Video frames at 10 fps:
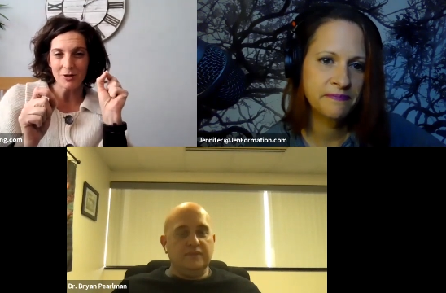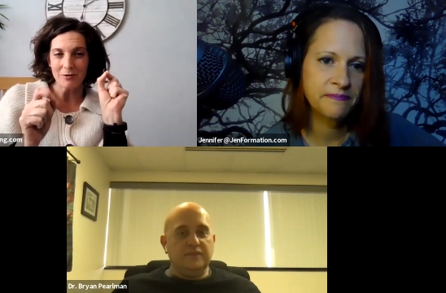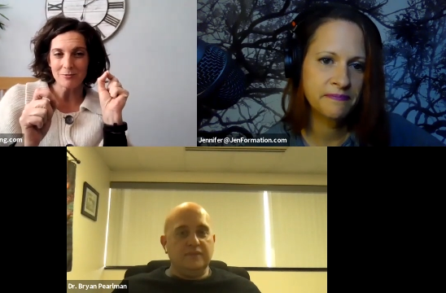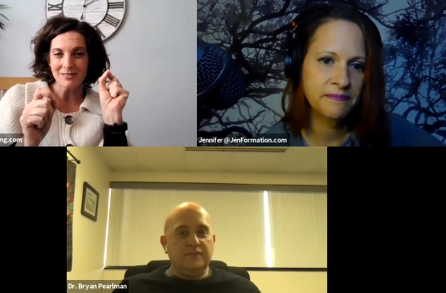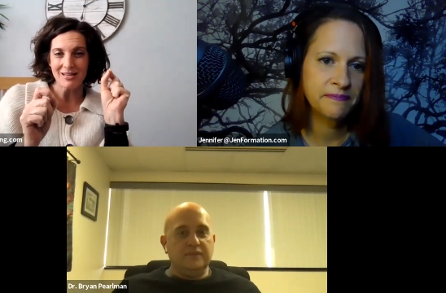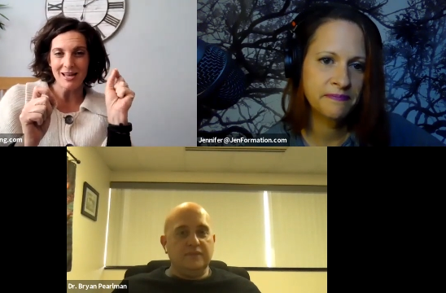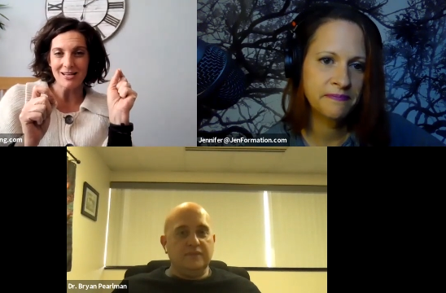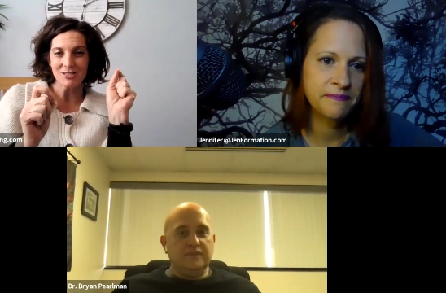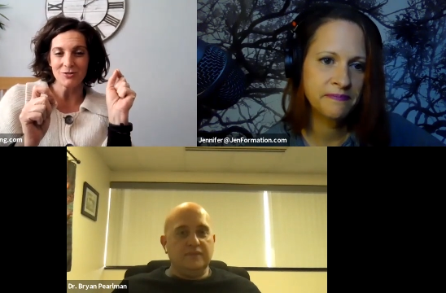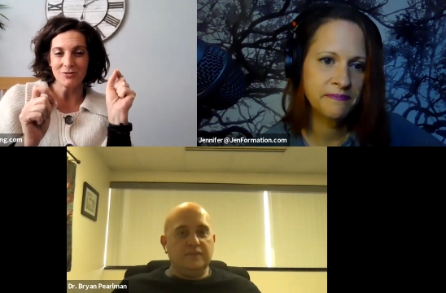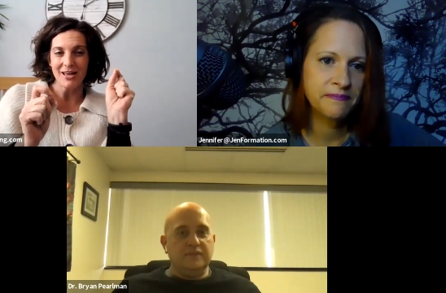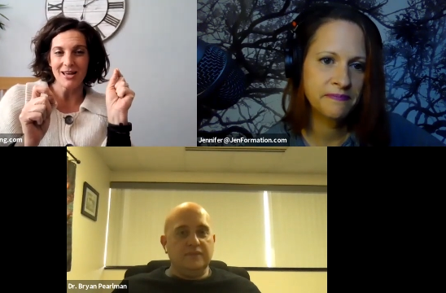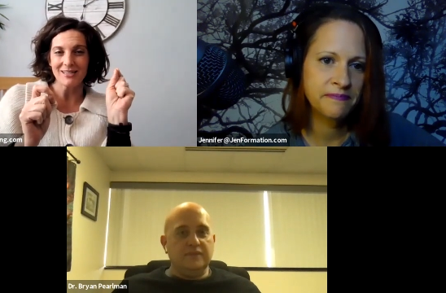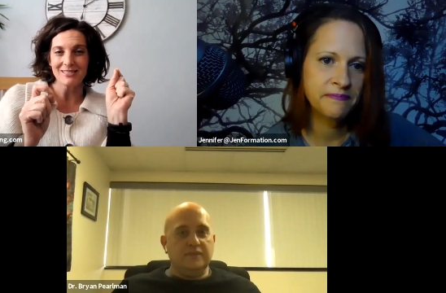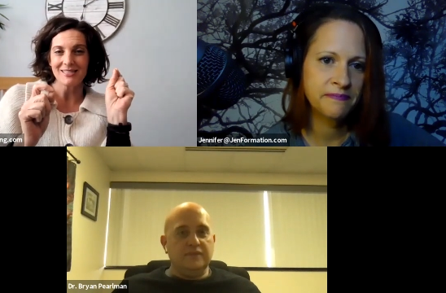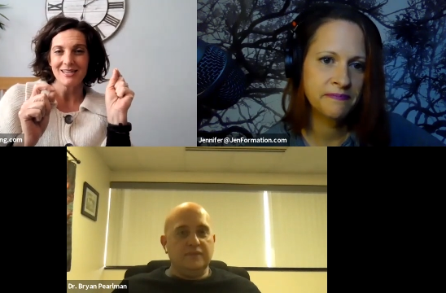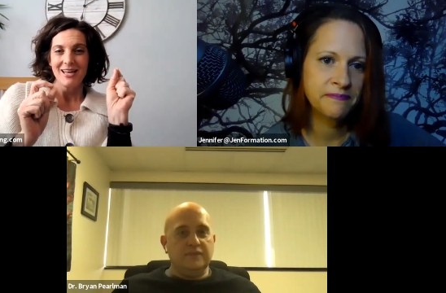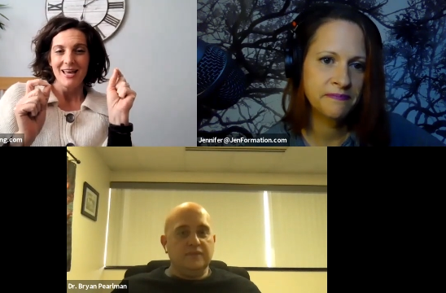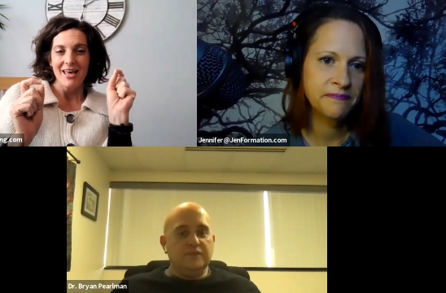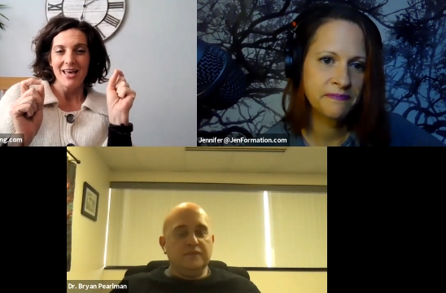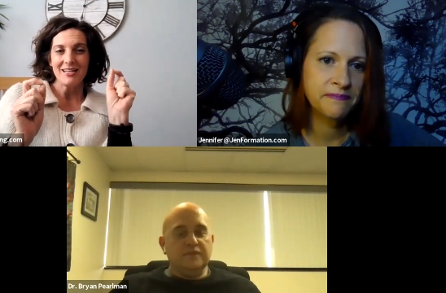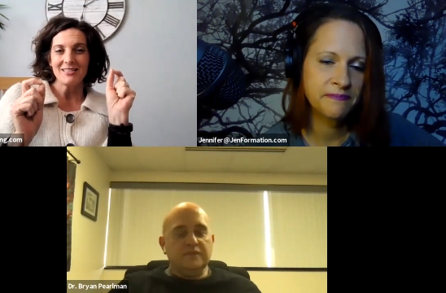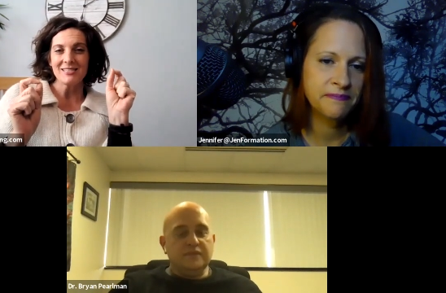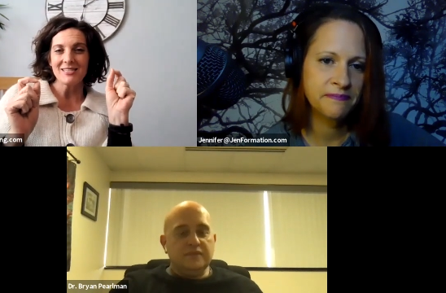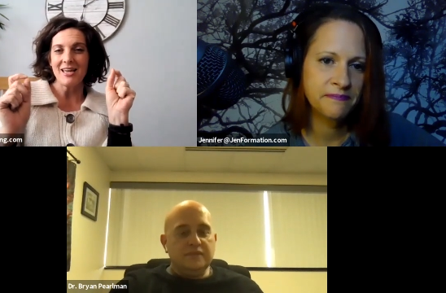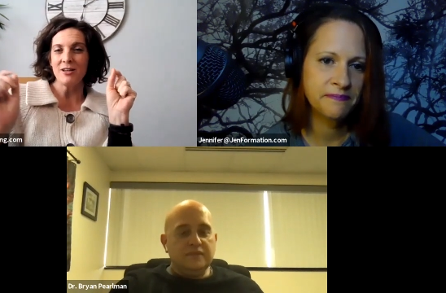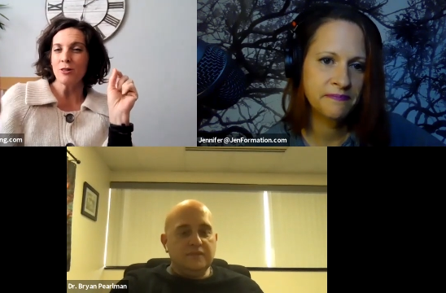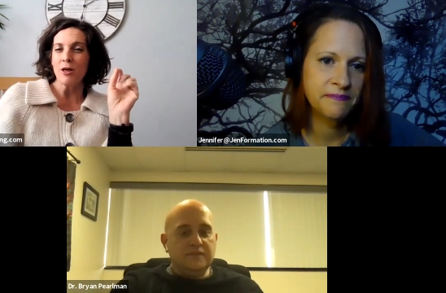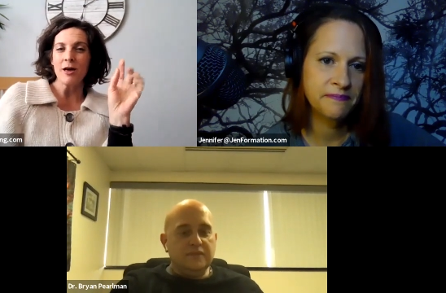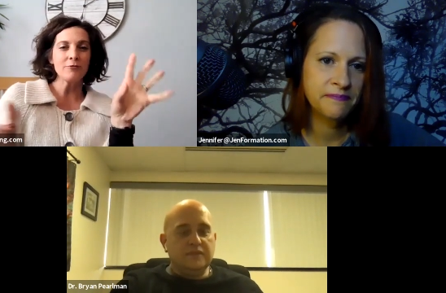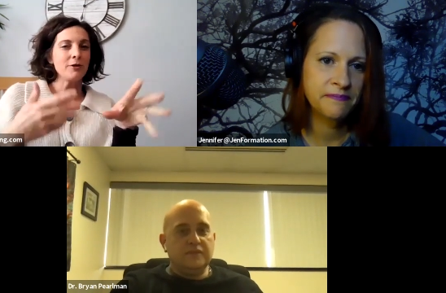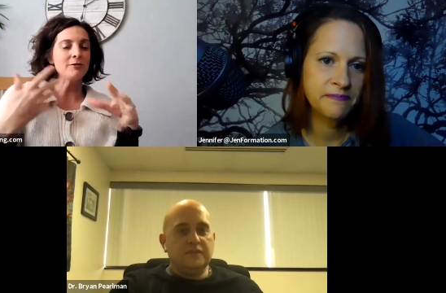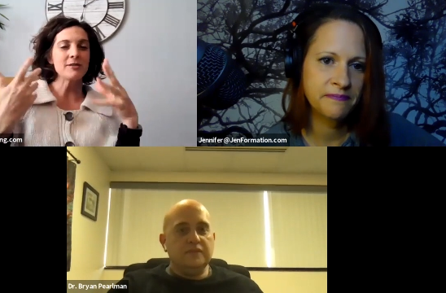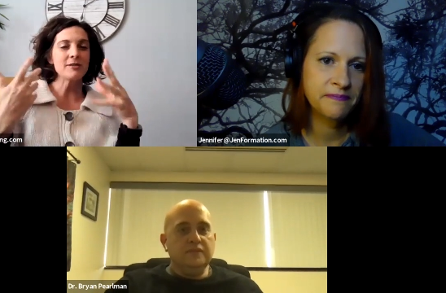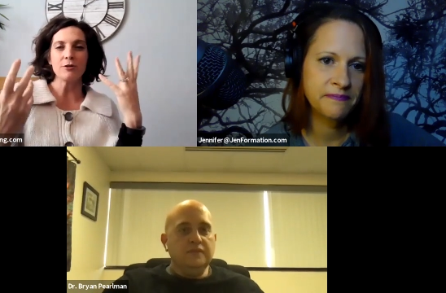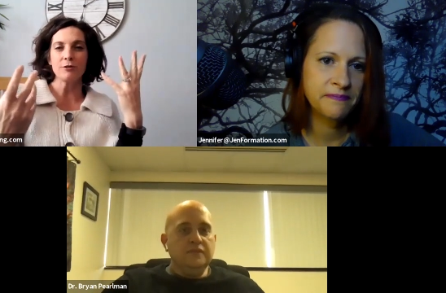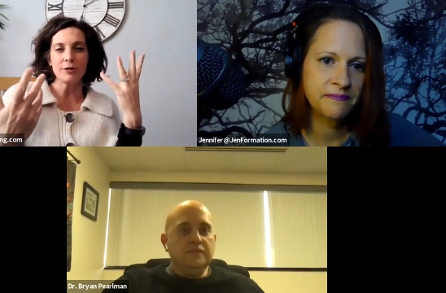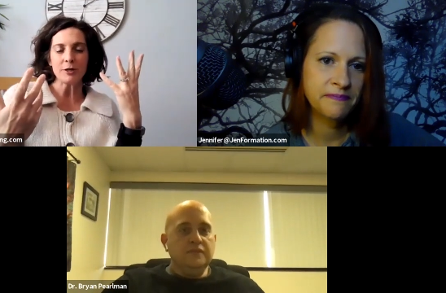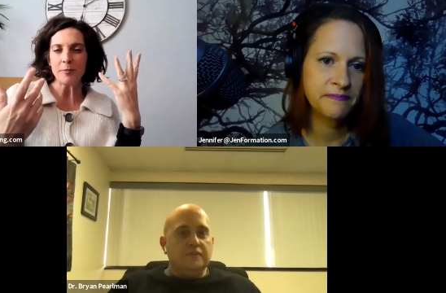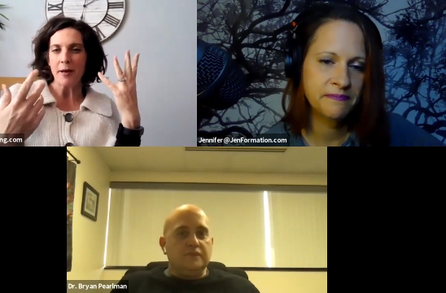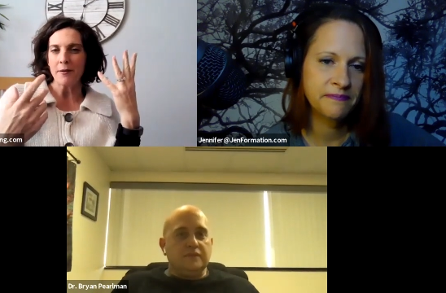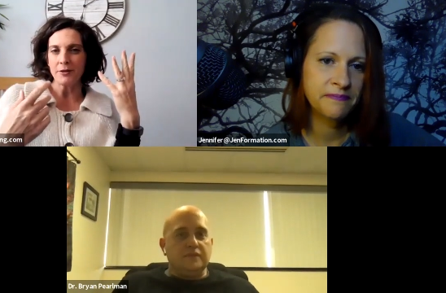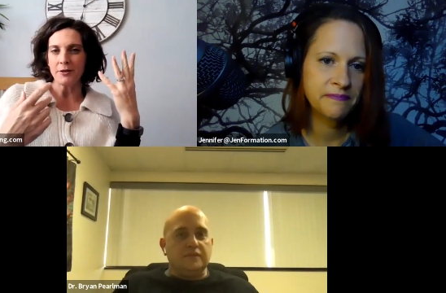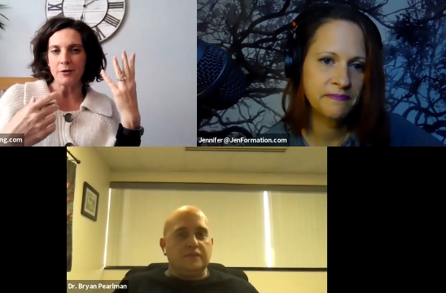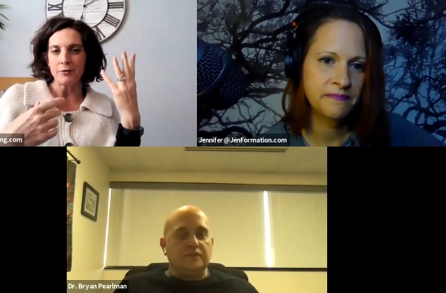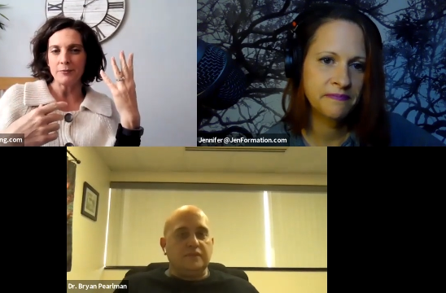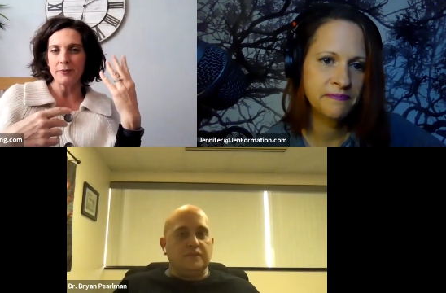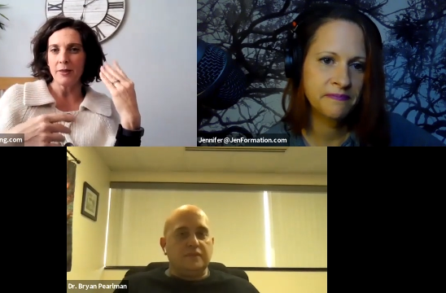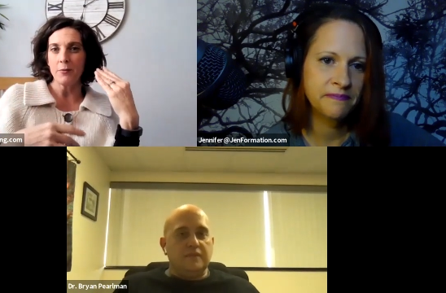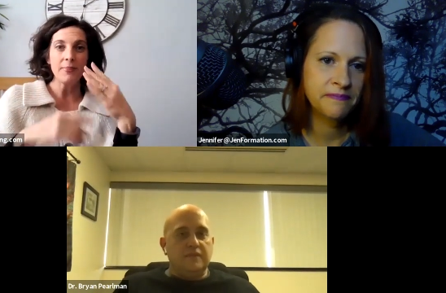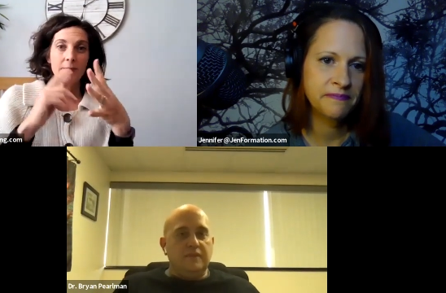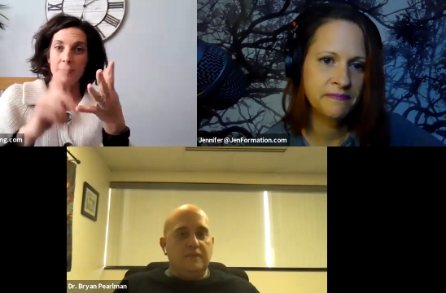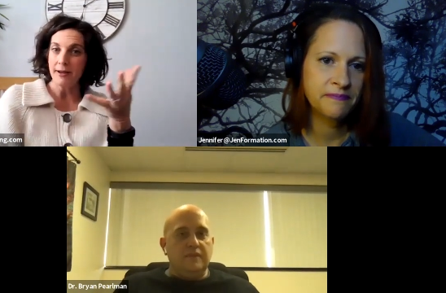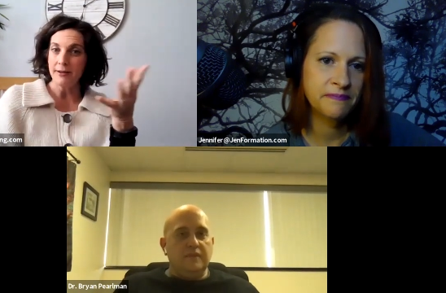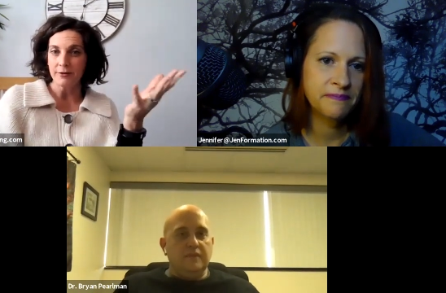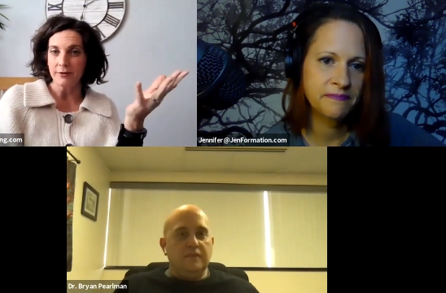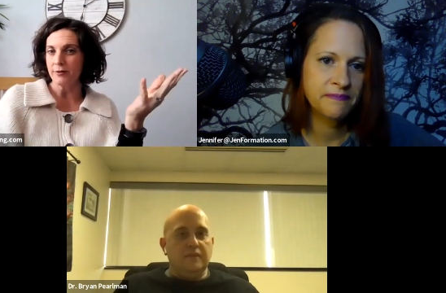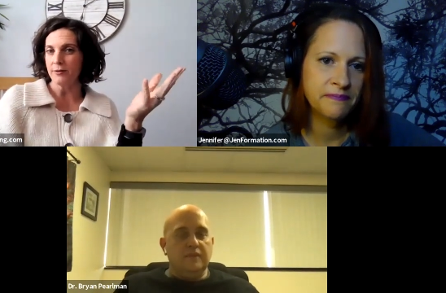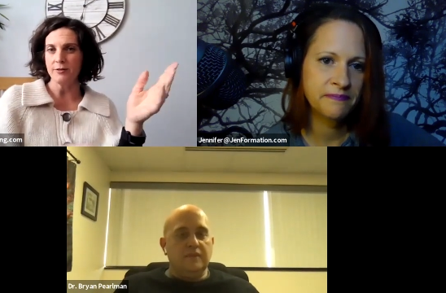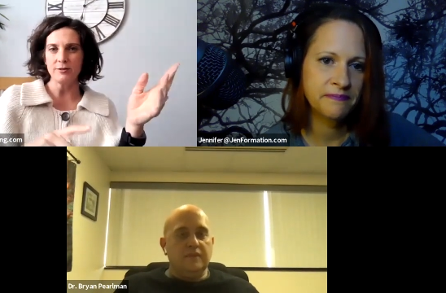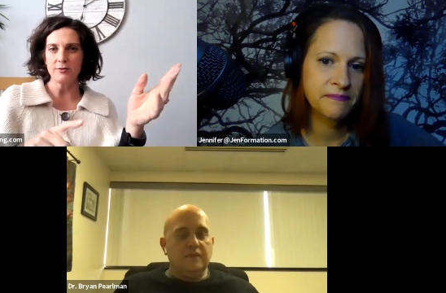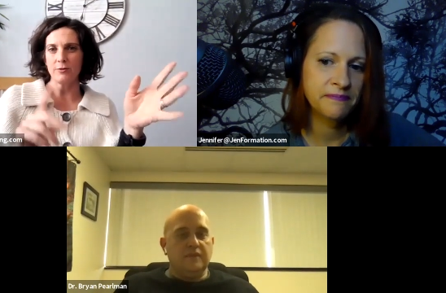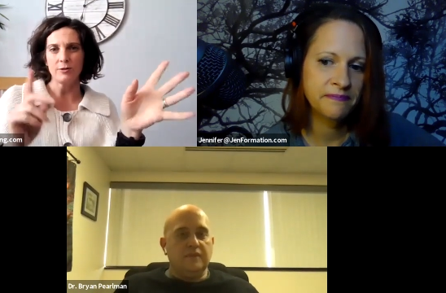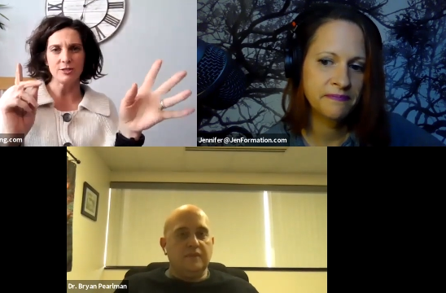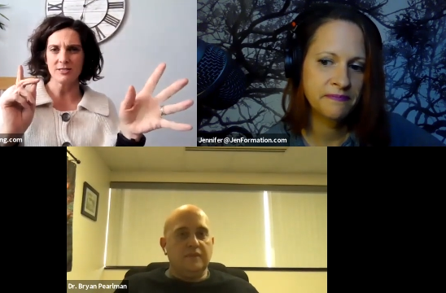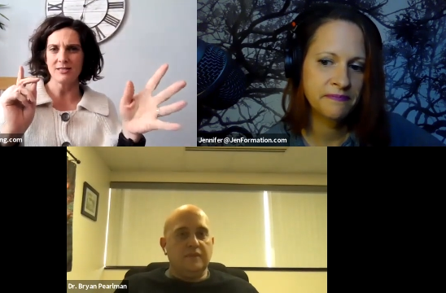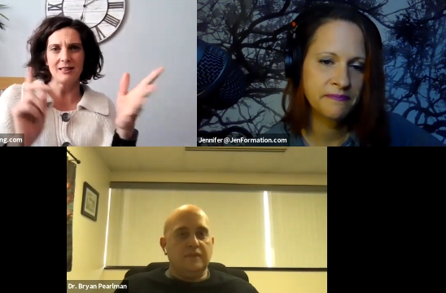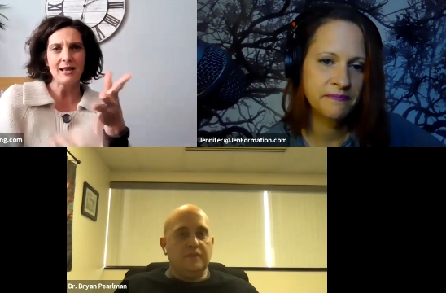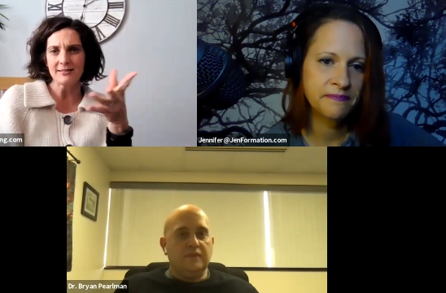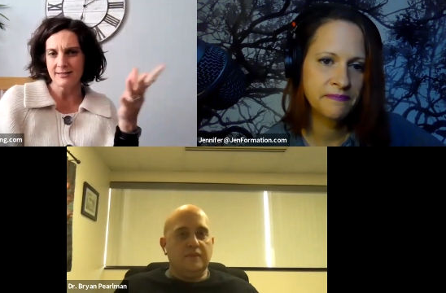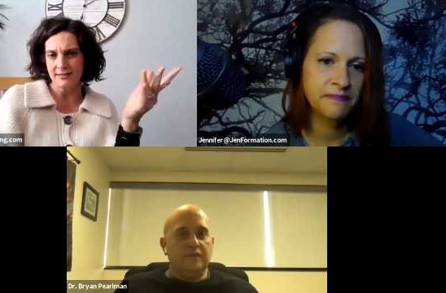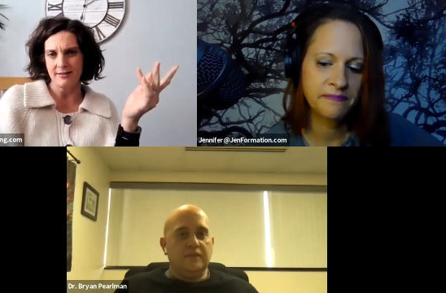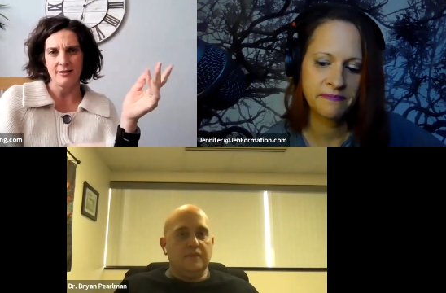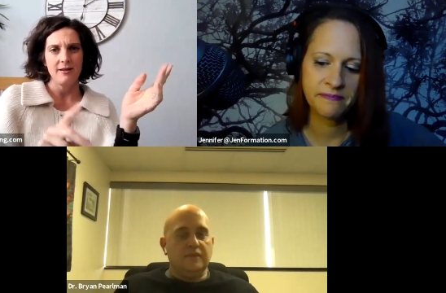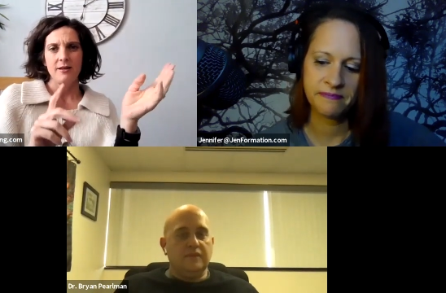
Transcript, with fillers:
Speaker 1: what I was going to ask you next. And and a lot of what you said earlier about you know they want the binder or, or just the lesson,